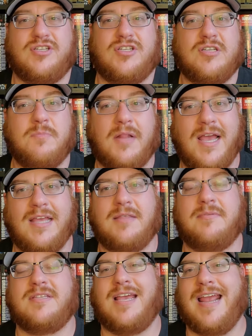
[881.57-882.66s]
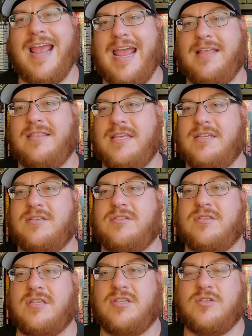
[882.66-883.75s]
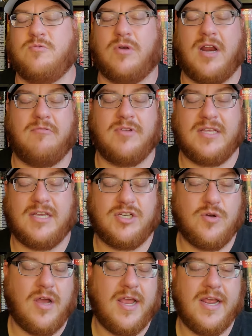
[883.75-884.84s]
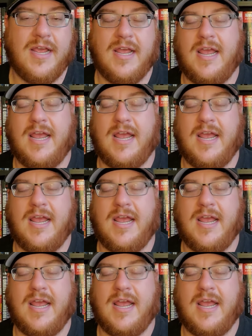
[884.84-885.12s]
is displaying them and saying, hey, this is what I really enjoy.